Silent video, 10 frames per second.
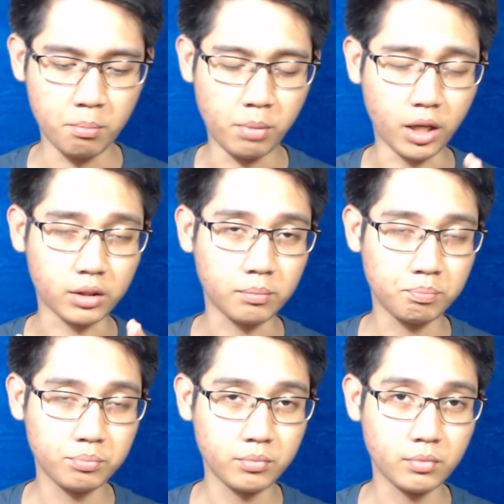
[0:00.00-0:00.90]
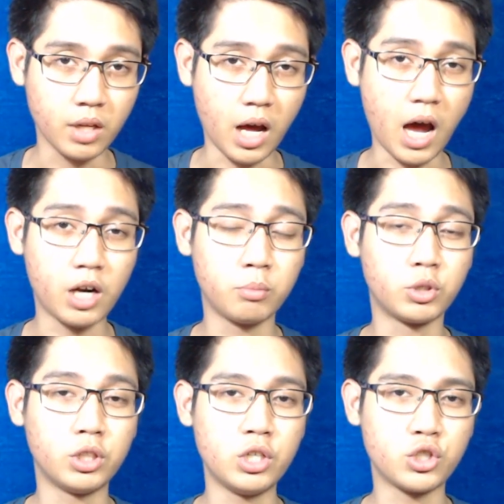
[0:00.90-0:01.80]
But Arab
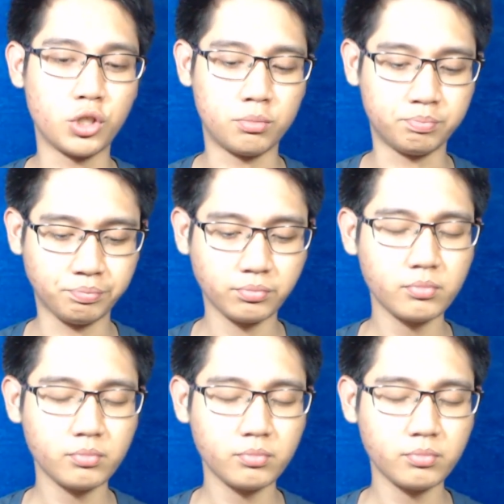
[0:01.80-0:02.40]
Tradition,